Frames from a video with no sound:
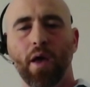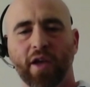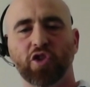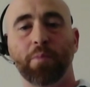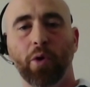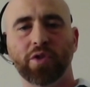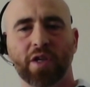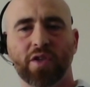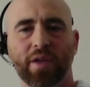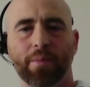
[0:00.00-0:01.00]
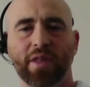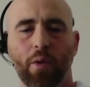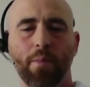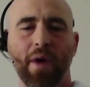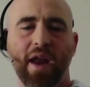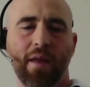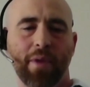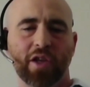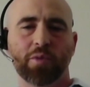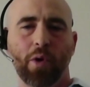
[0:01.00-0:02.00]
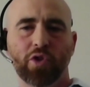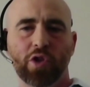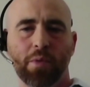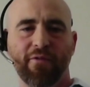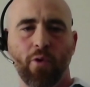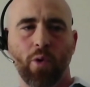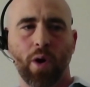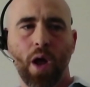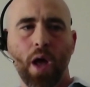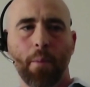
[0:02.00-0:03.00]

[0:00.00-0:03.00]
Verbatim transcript: exposed us to something that we might not have been exposed to before,